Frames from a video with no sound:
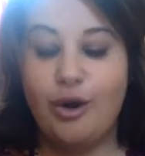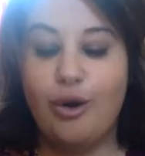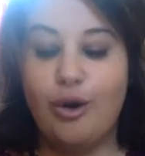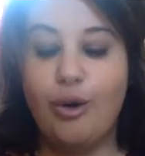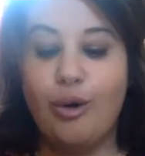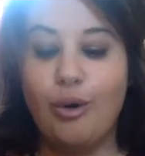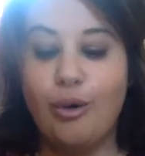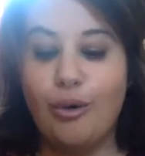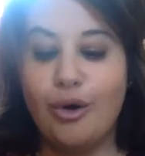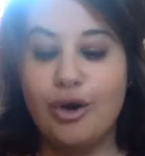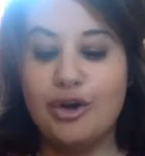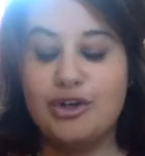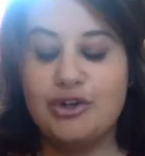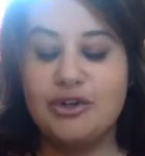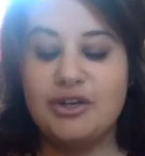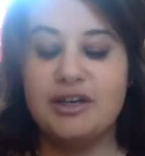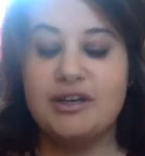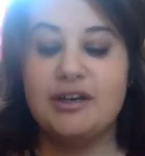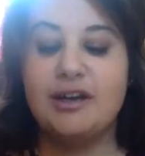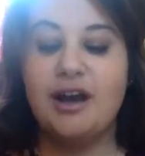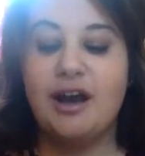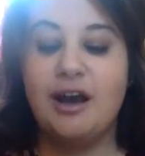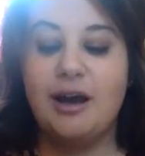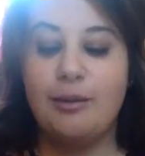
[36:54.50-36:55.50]
or you
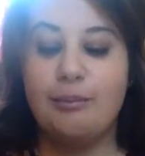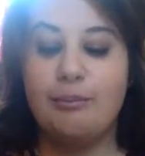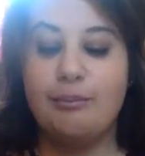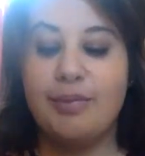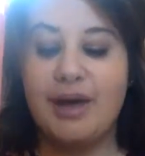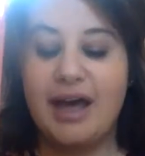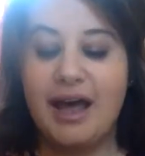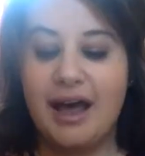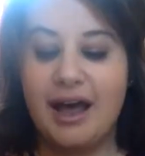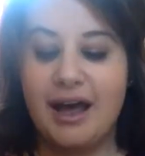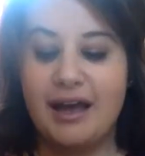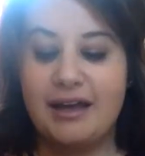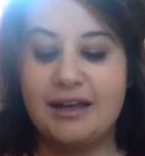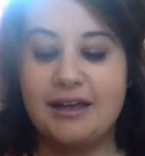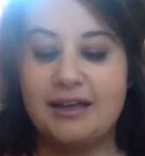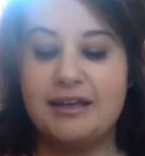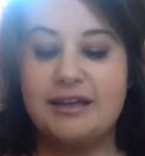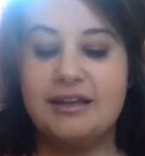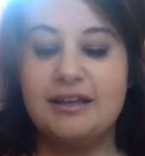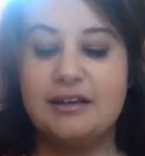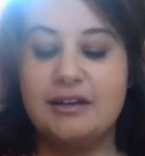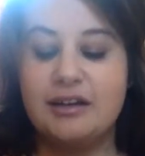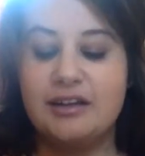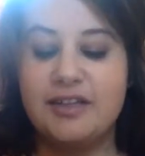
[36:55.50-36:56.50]
can come back,
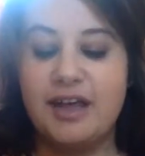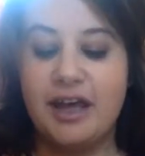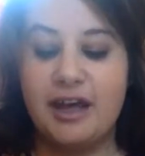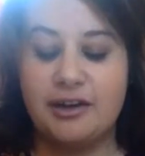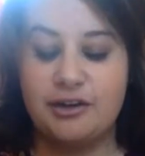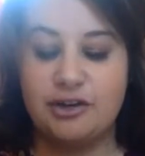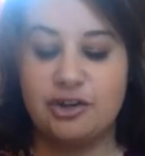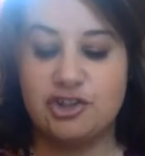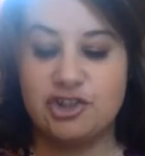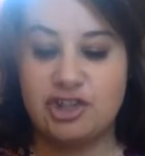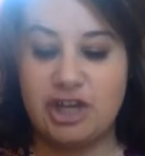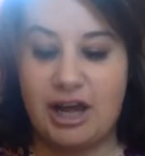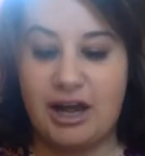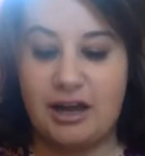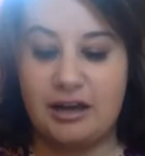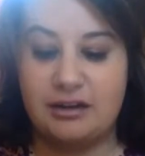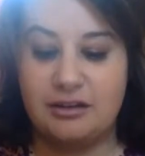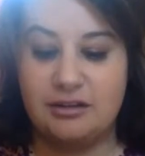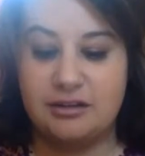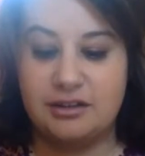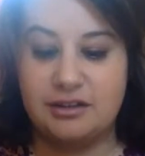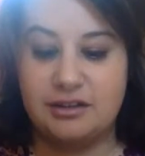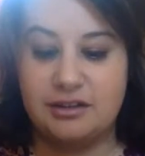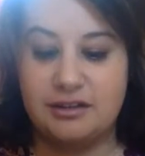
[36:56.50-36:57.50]
heal that inner
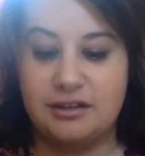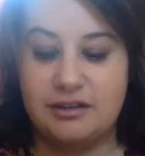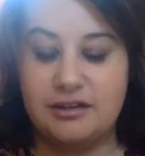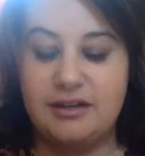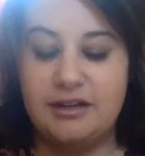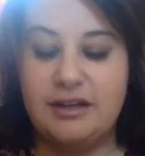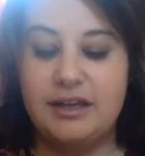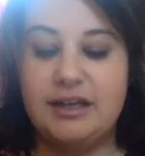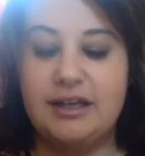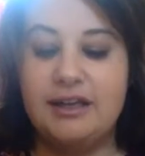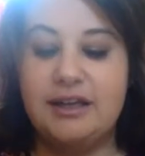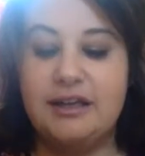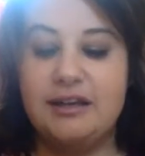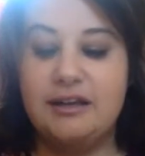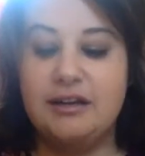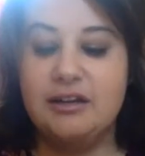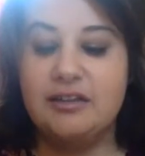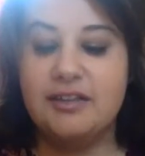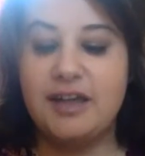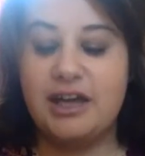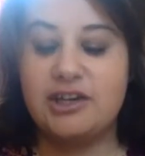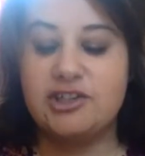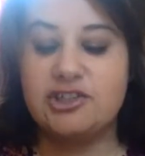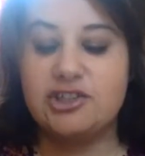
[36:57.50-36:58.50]
child. Heal
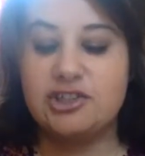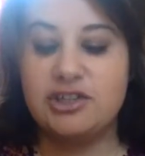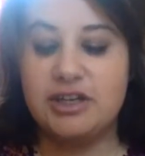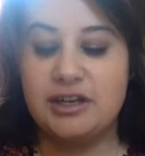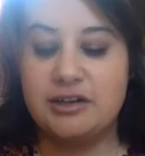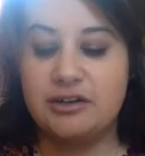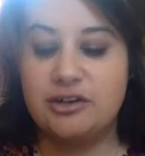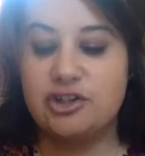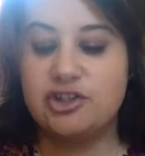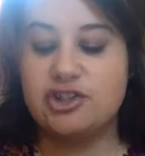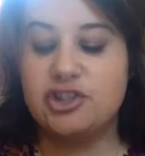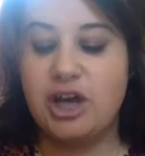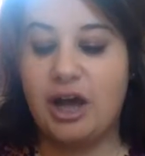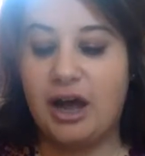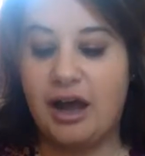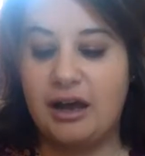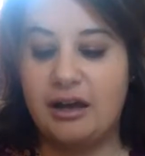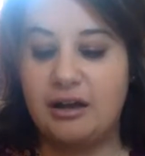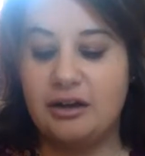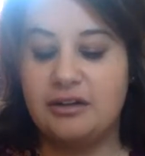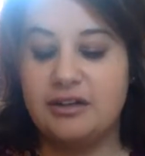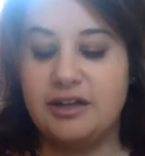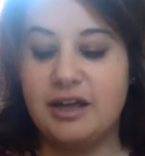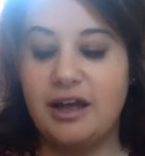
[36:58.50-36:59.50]
that inner
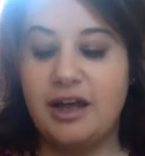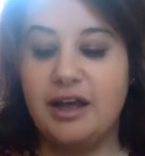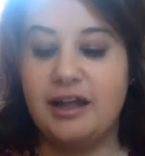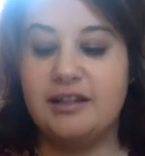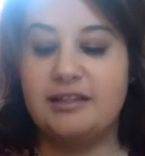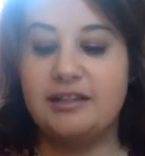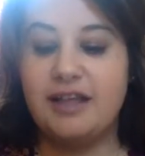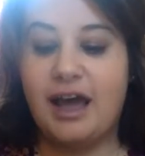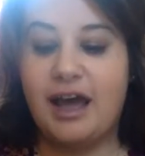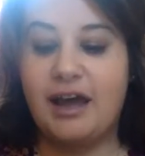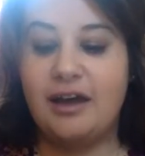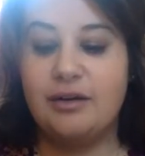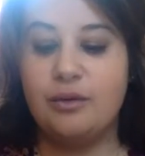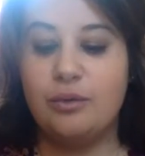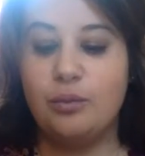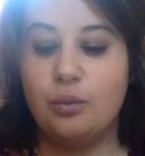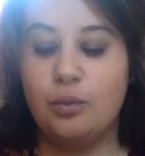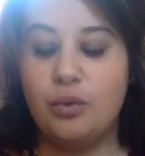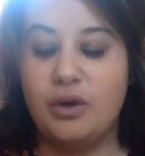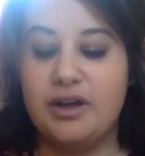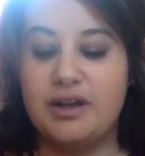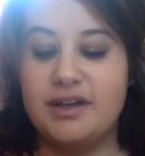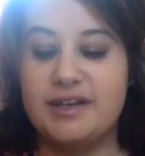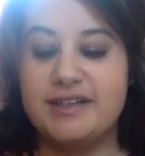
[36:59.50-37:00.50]
child that
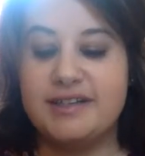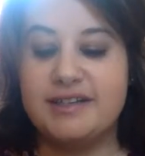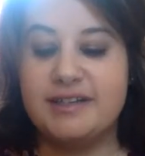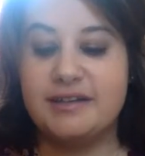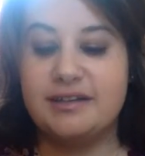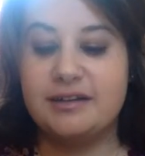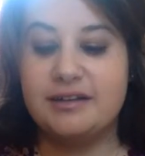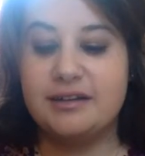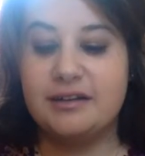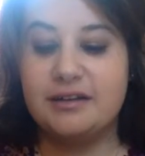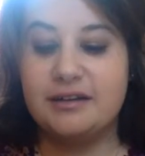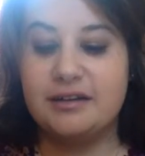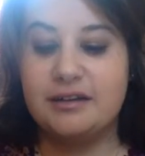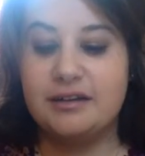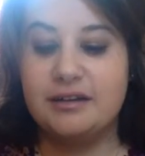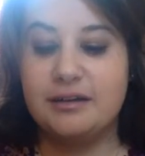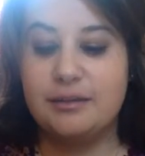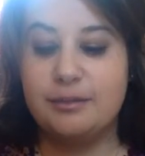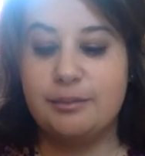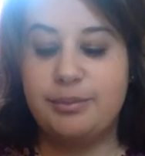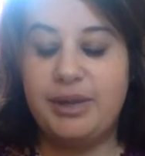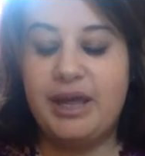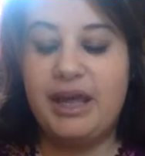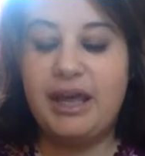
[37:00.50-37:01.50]
was
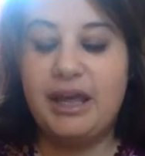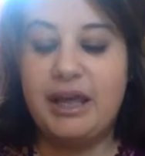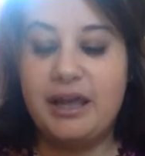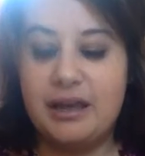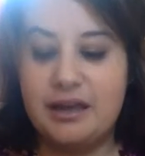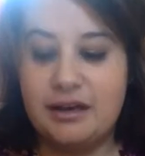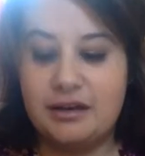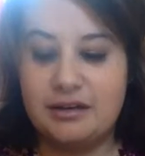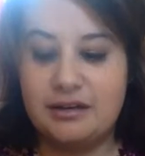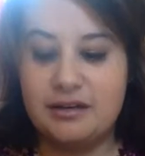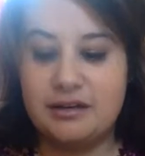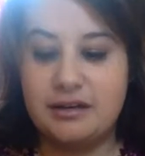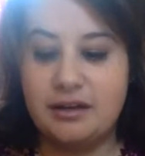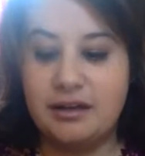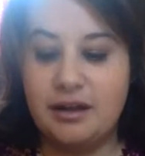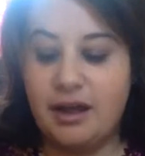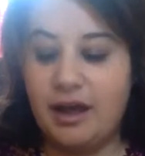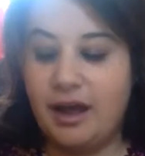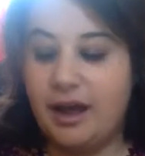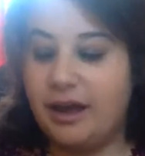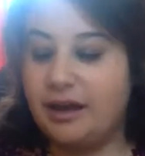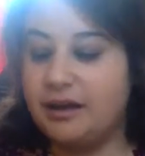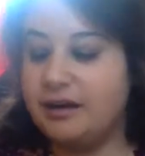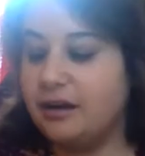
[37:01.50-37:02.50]
pained,
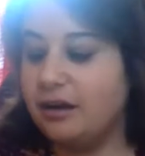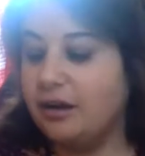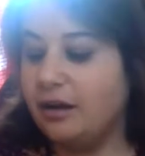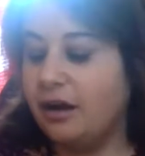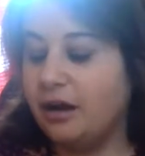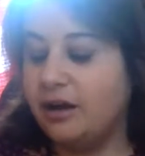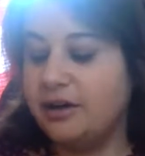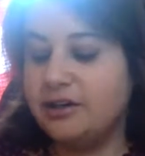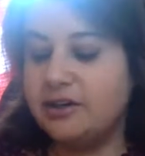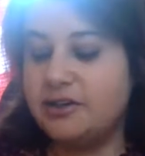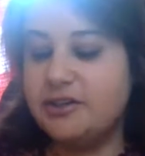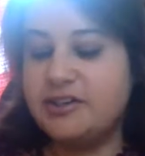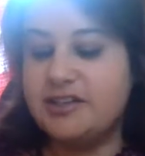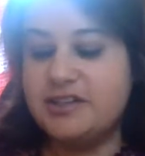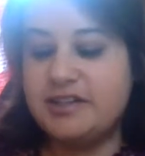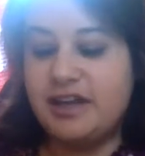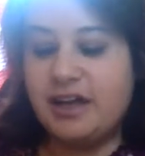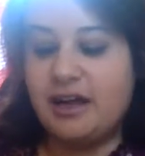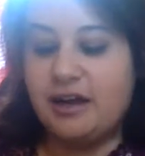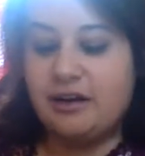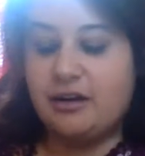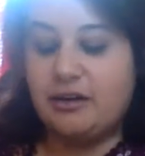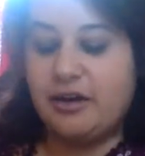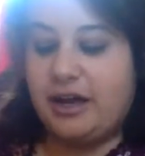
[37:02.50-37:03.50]
and
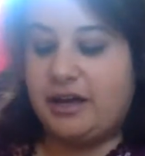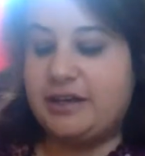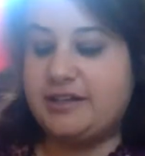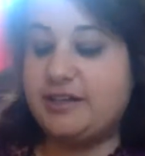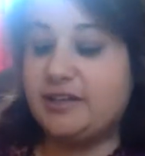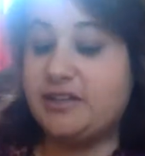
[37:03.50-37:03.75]
understand, okay, so